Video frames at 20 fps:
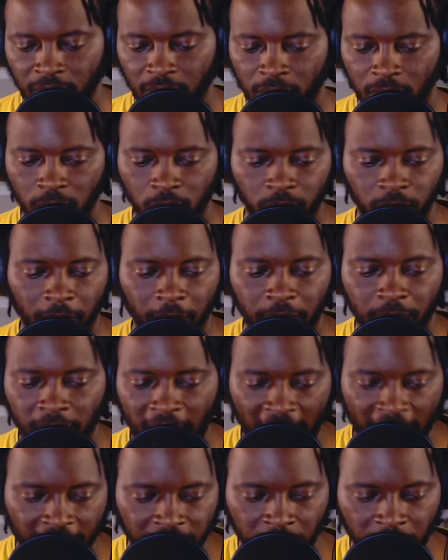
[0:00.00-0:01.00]
who went
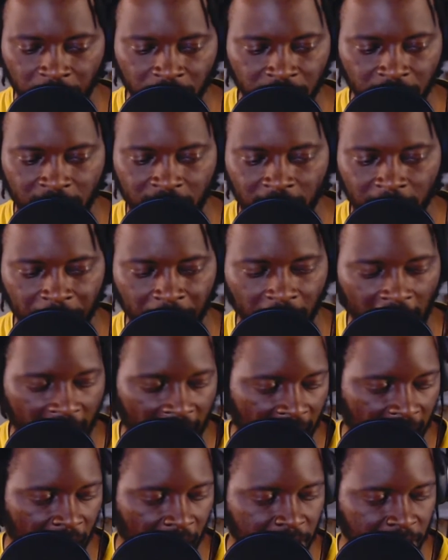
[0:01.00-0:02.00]
platinum on a couple of
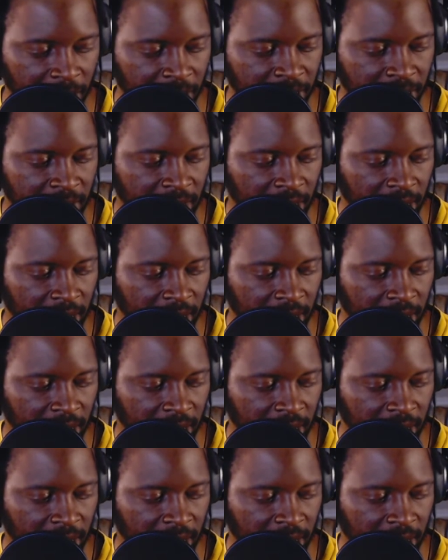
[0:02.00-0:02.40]
albums.